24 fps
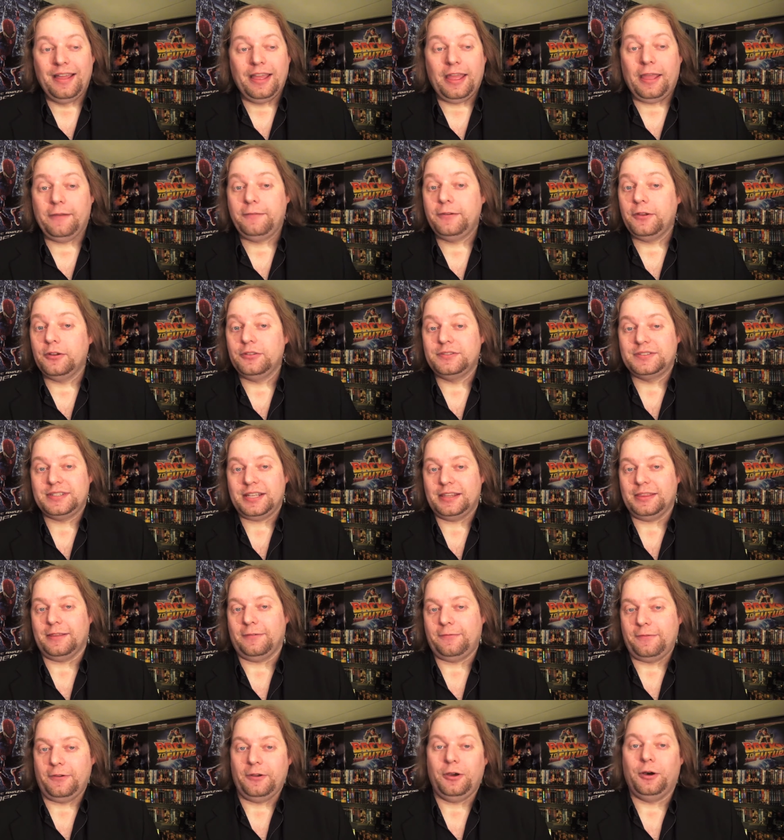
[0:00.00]
if you've seen
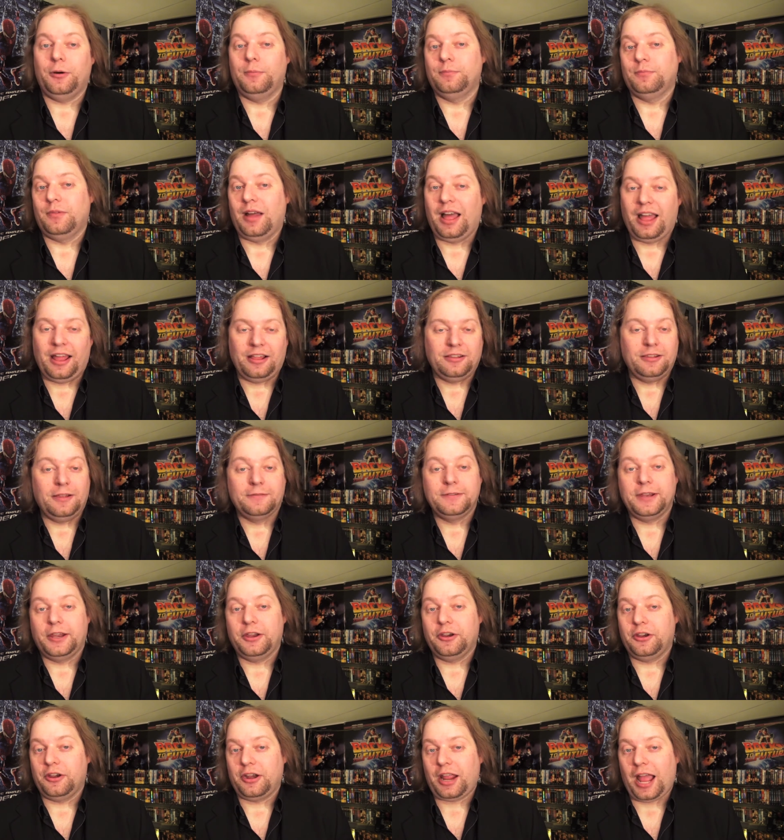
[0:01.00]
the film, I'd love to
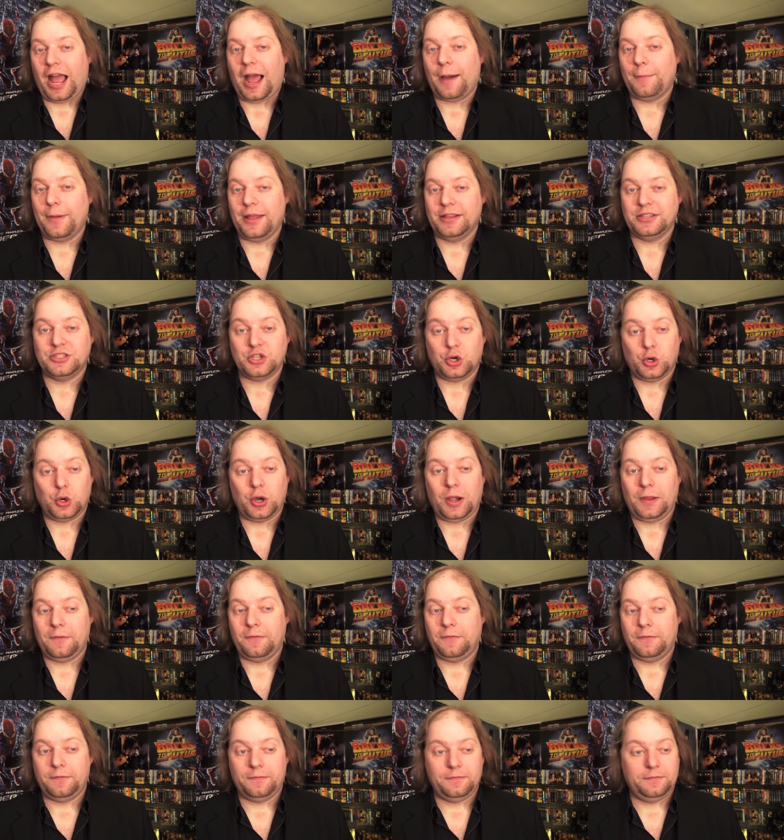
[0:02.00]
hear your comments, or
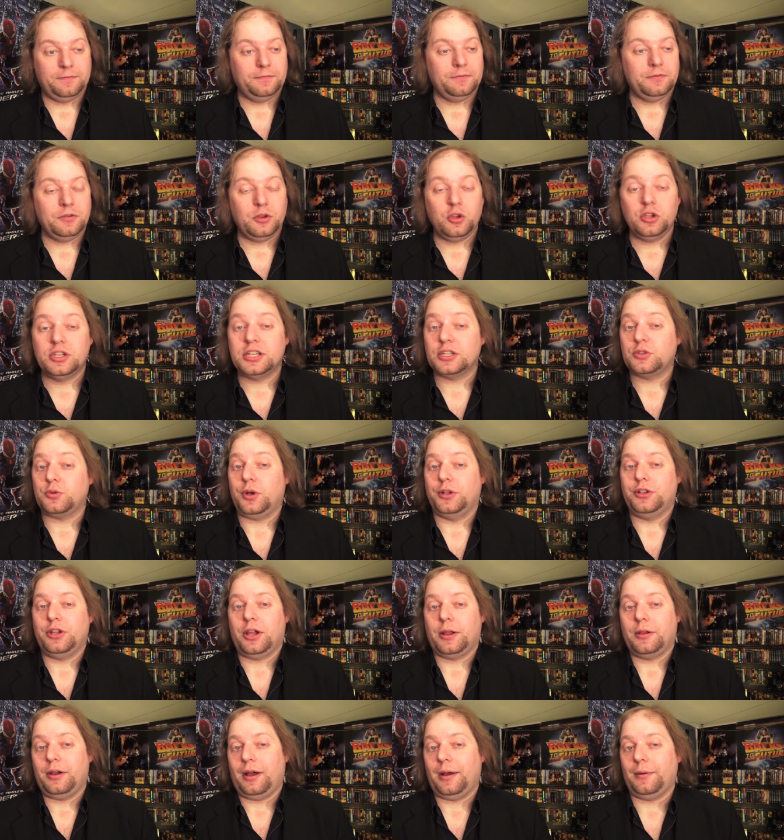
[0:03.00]
if you just want
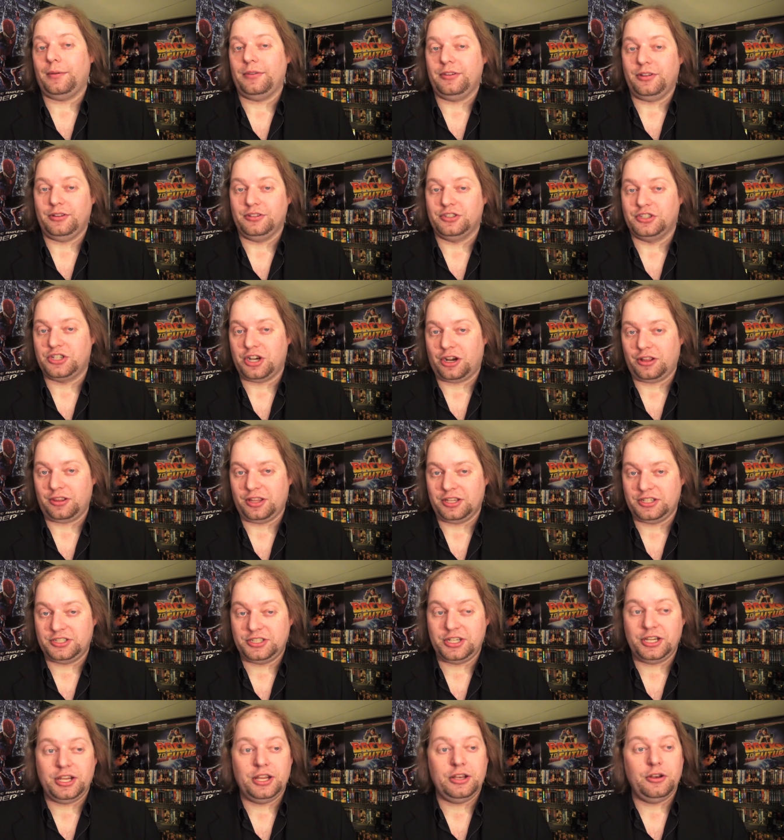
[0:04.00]
to talk about little Charlie
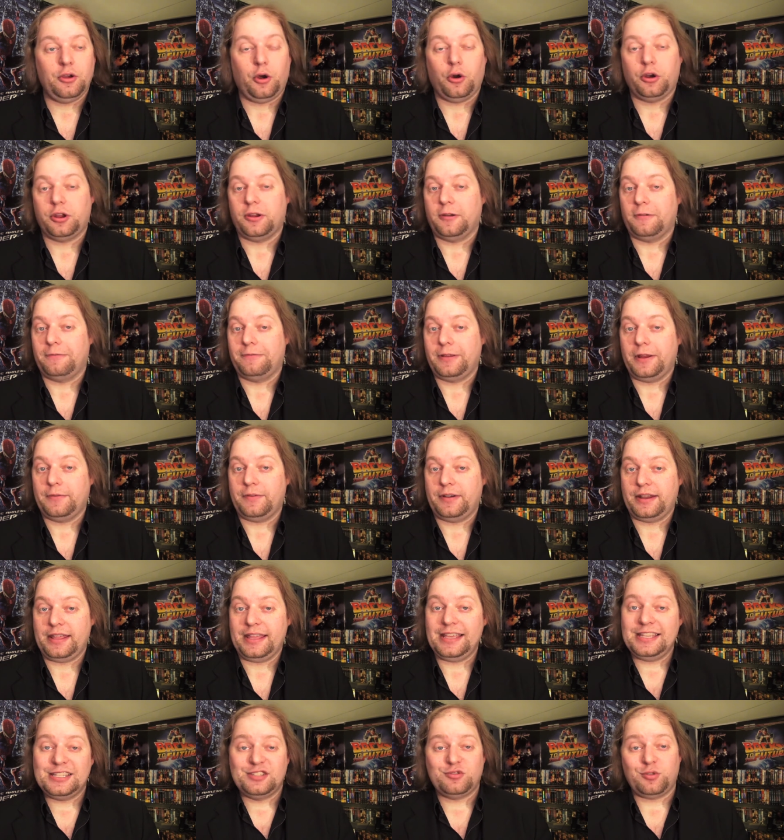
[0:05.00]
Sheen or your favorite
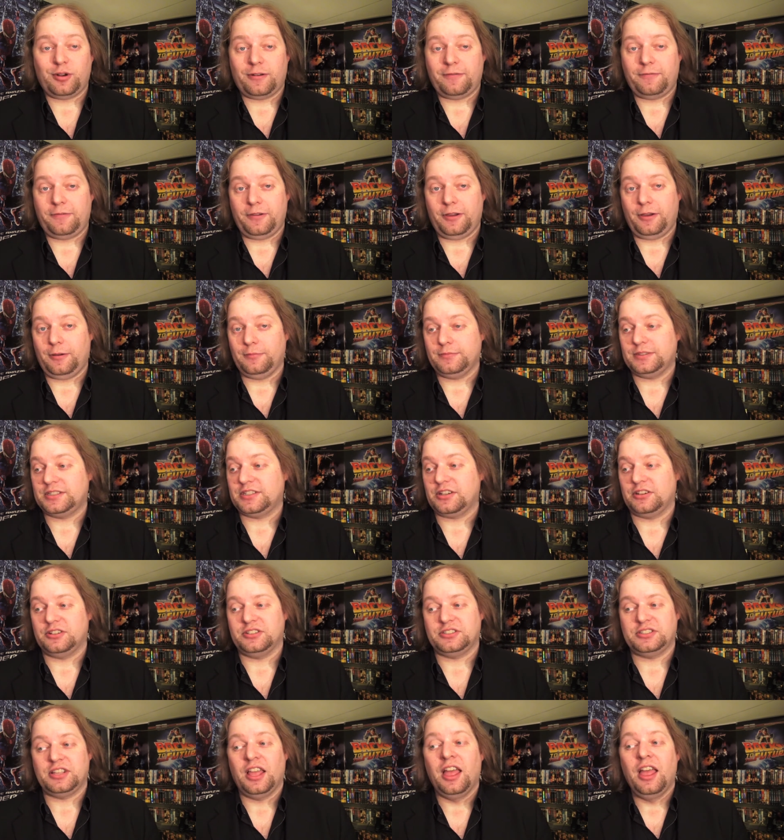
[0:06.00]
Eastwood films.
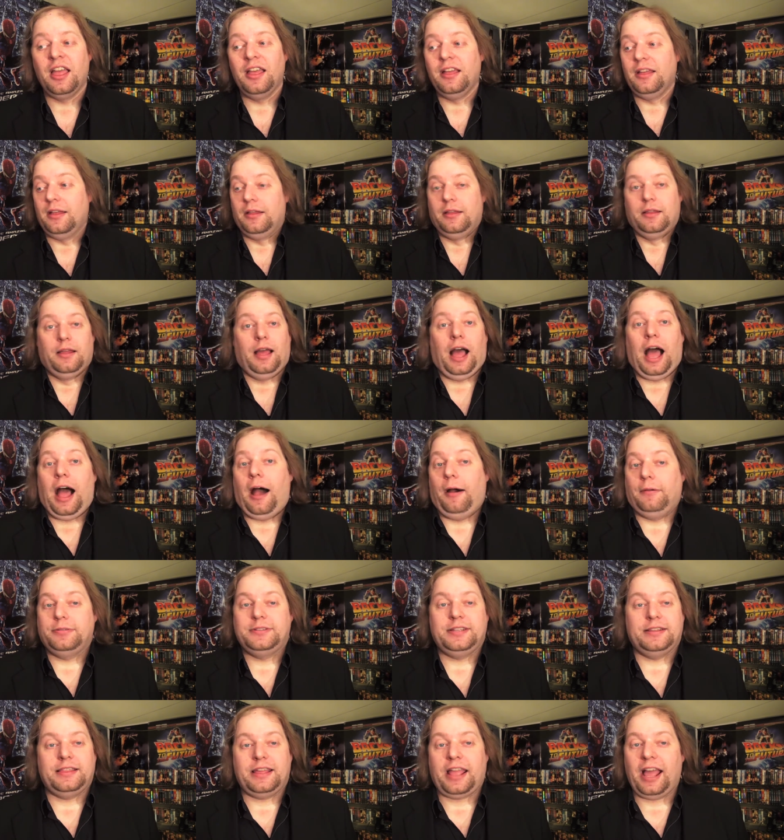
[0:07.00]
There's
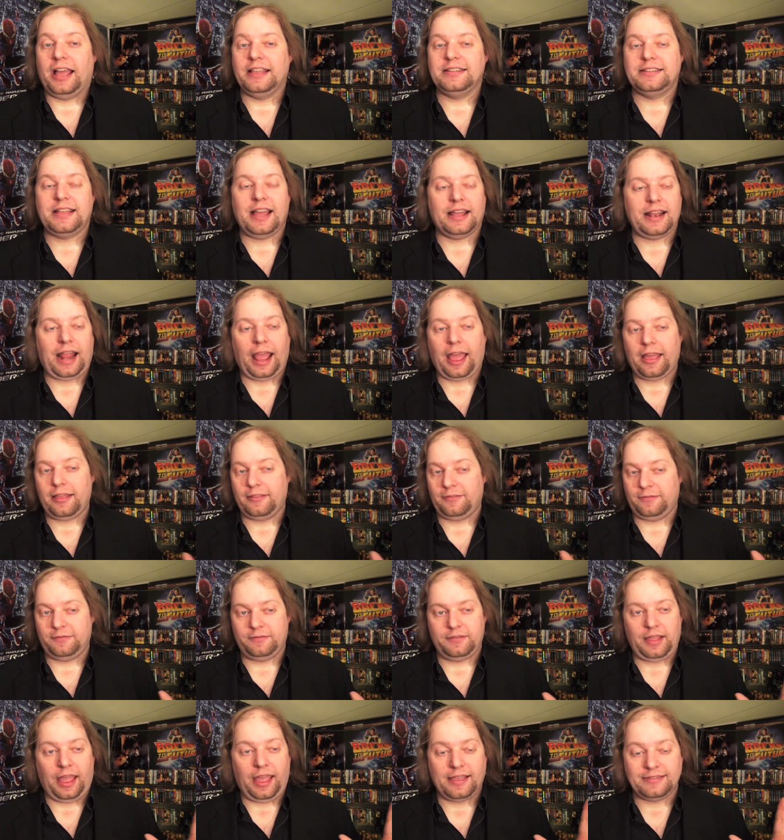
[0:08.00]
obviously the guy's
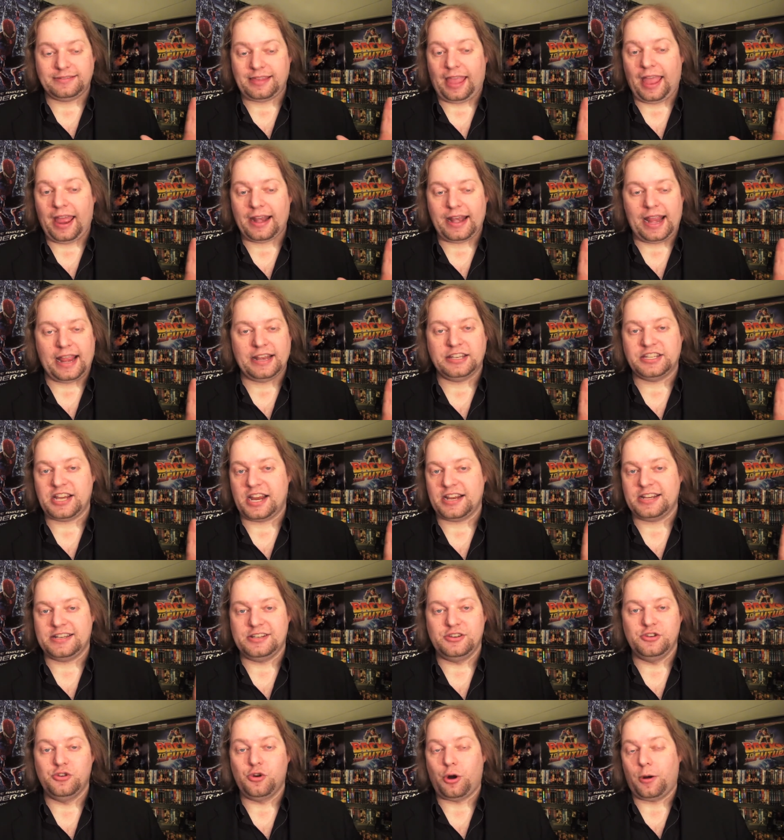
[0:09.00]
has had a
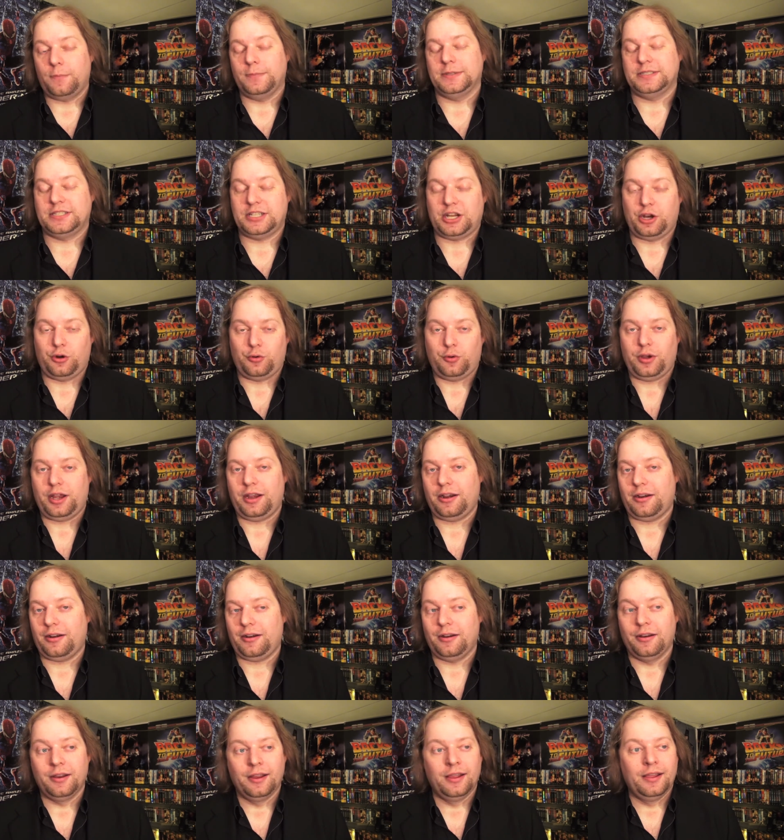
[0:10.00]
ginormous
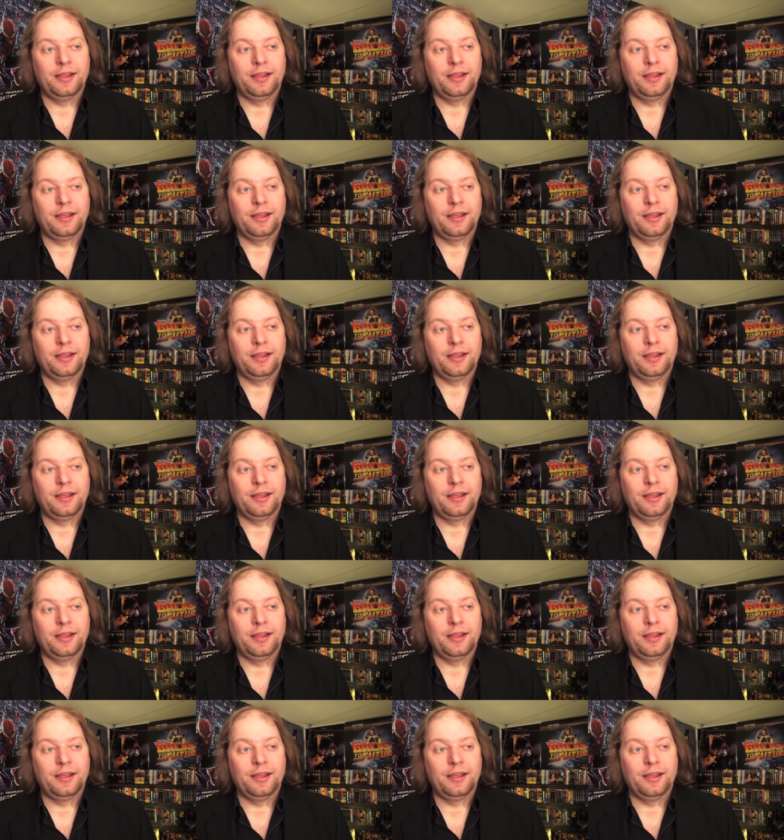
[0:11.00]
career.